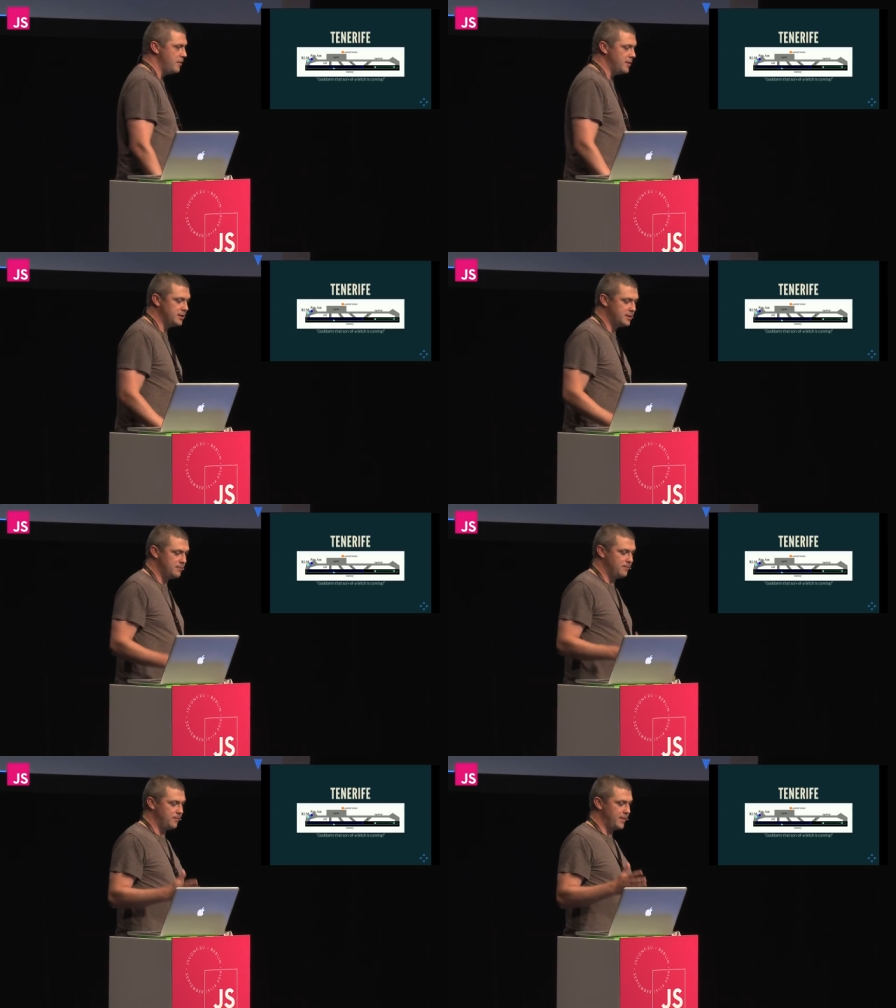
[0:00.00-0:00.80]
There's,
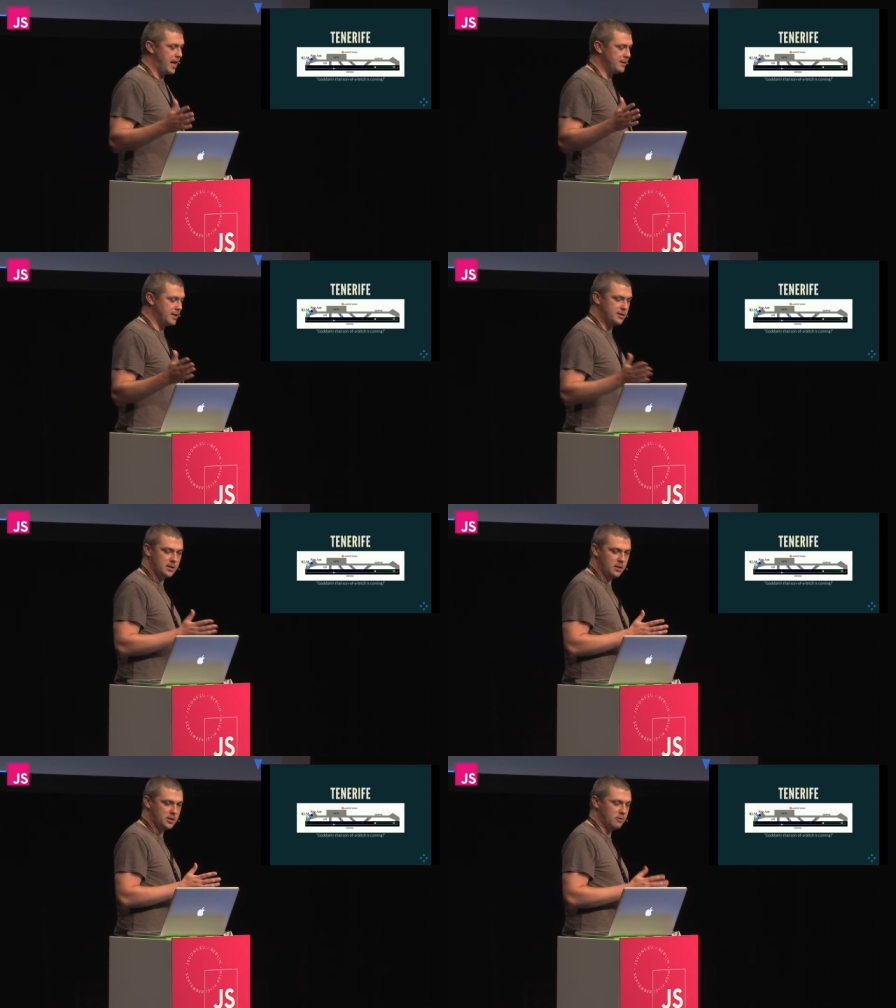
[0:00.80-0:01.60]
as they
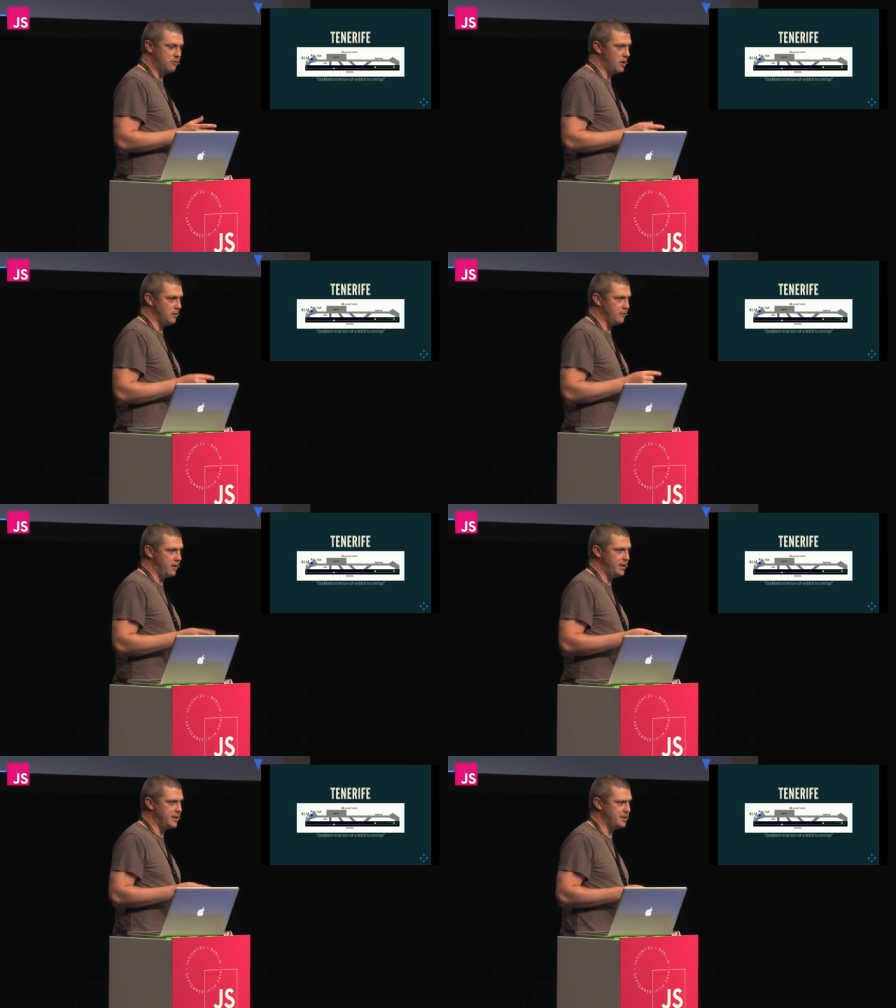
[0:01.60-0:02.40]
start to roll, the
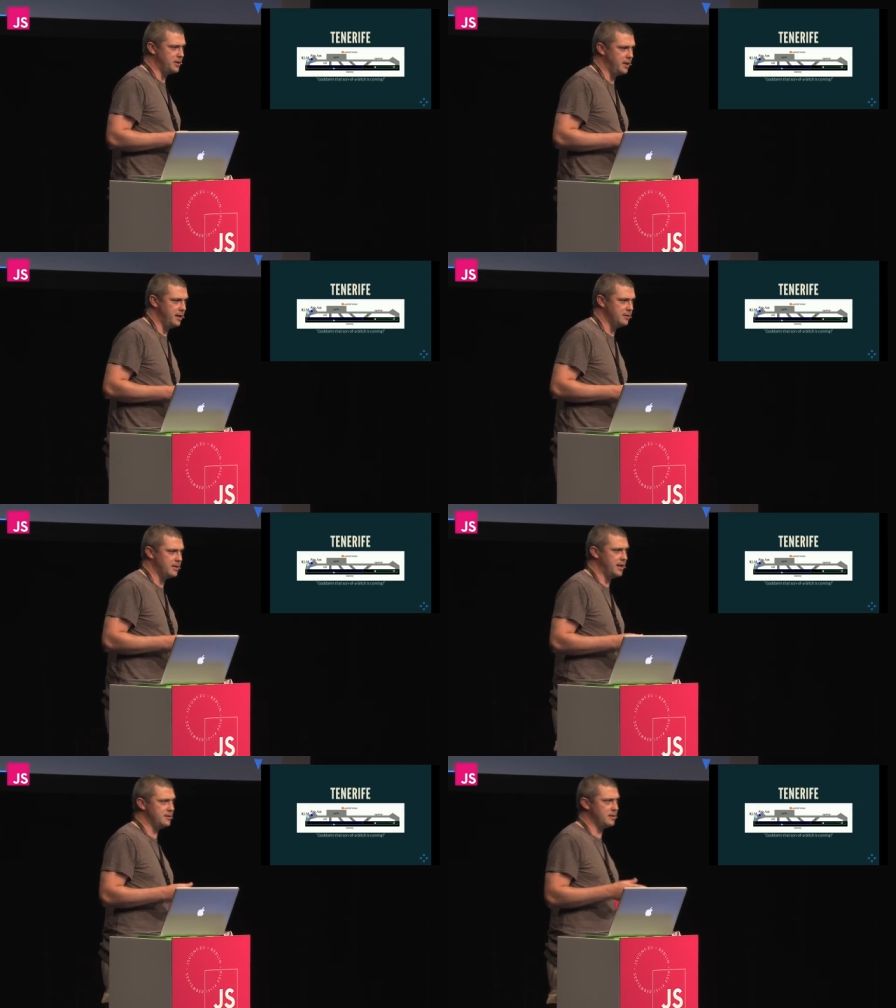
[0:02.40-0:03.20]
flight engineer
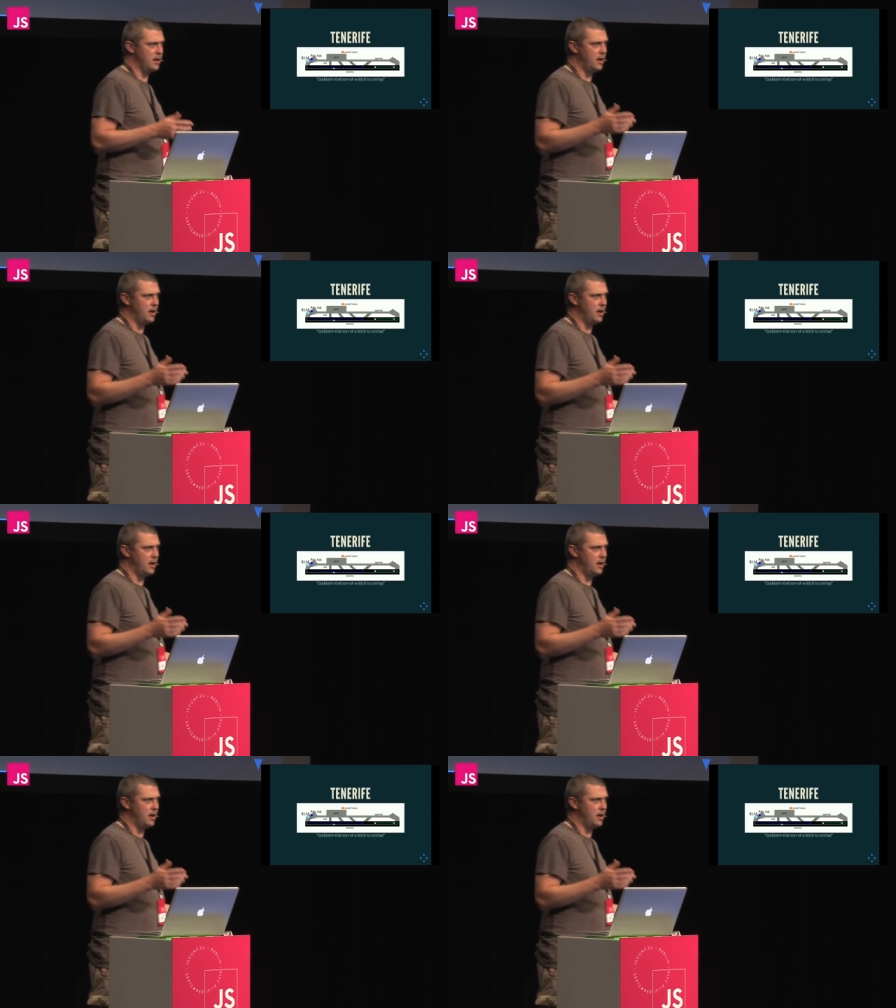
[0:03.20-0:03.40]
says,